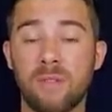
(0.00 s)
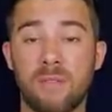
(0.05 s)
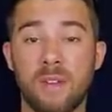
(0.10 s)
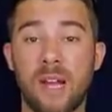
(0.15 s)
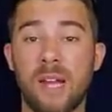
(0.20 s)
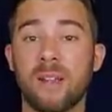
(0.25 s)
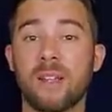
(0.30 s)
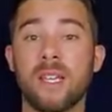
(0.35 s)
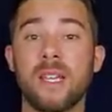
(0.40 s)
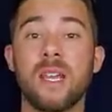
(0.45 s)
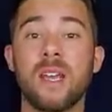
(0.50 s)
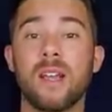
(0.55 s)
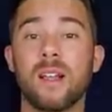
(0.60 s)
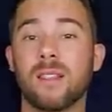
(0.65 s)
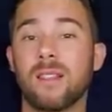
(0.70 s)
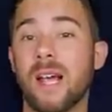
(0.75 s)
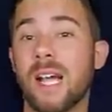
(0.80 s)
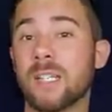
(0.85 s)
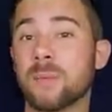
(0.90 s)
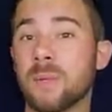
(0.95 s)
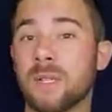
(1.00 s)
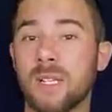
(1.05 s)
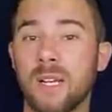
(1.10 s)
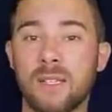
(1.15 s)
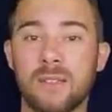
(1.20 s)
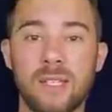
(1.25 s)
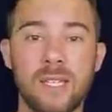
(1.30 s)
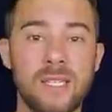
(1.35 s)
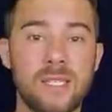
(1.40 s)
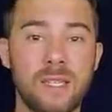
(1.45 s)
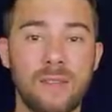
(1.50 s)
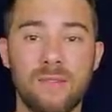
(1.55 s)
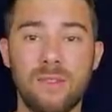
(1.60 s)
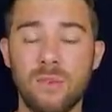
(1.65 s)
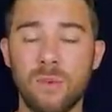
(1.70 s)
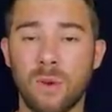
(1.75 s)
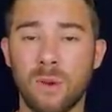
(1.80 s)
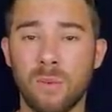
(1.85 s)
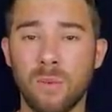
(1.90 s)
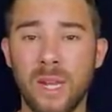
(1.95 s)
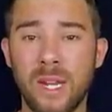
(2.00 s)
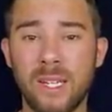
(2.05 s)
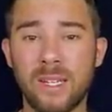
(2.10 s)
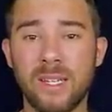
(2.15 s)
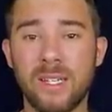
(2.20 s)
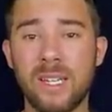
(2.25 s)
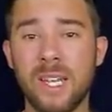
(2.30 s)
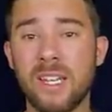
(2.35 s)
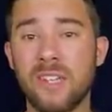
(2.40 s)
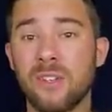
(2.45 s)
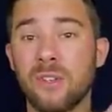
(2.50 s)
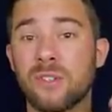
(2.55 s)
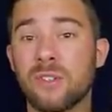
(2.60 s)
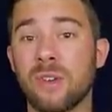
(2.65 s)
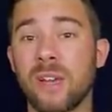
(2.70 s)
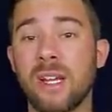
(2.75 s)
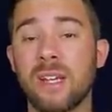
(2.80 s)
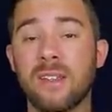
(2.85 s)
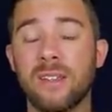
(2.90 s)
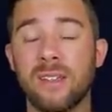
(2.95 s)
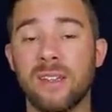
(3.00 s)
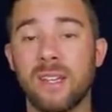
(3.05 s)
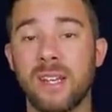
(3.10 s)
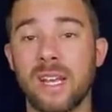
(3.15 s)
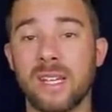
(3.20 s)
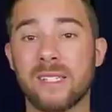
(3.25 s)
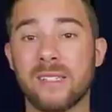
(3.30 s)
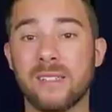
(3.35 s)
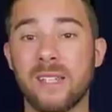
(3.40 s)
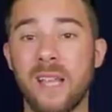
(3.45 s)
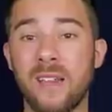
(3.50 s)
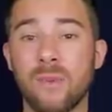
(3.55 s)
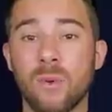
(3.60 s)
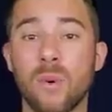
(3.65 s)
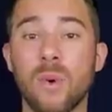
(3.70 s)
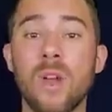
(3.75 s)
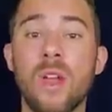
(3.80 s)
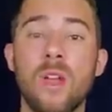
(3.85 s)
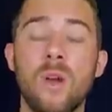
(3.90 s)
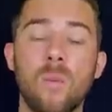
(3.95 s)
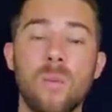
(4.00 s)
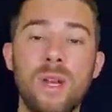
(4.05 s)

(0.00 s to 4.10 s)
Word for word: And finally, last but not least, if you are ready to take your trading to the next level,